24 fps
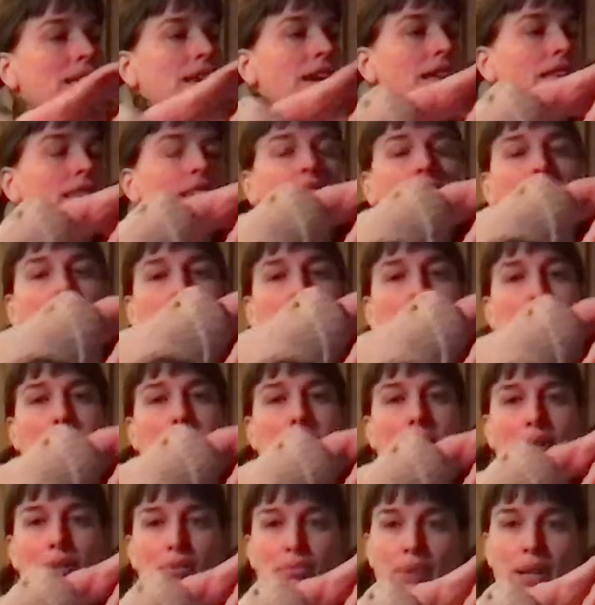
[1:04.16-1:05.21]
I think about
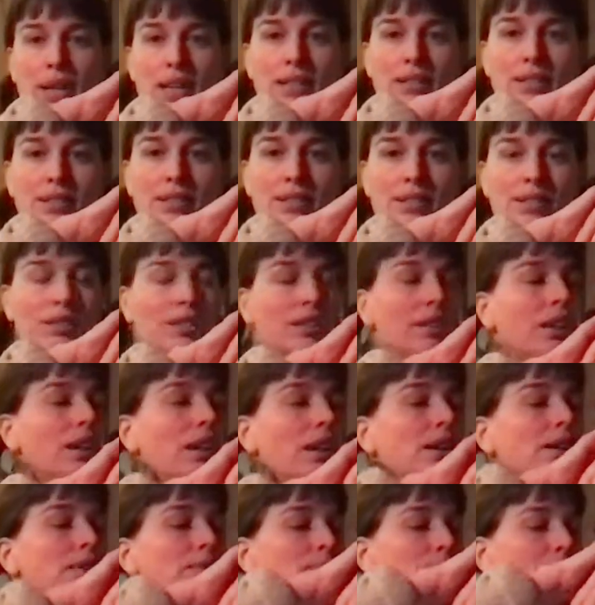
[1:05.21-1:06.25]
my wrist
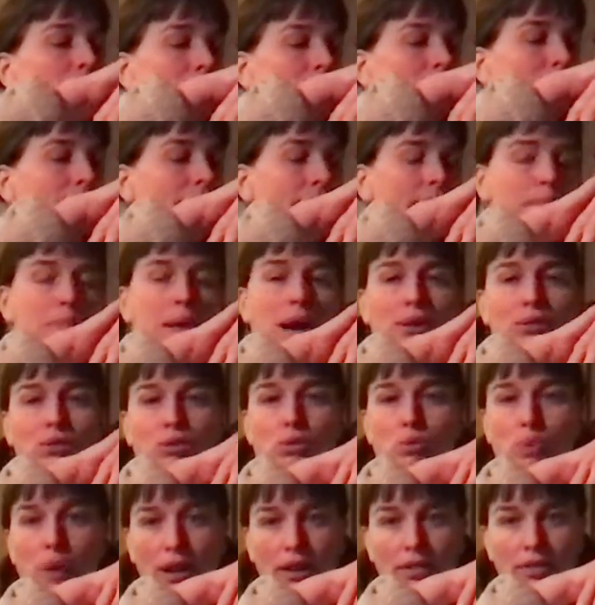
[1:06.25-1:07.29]
resting at about
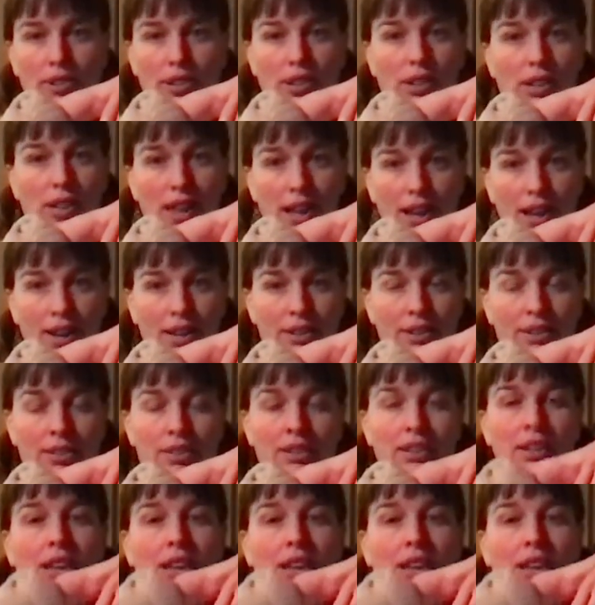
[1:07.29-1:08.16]
12 o'clock,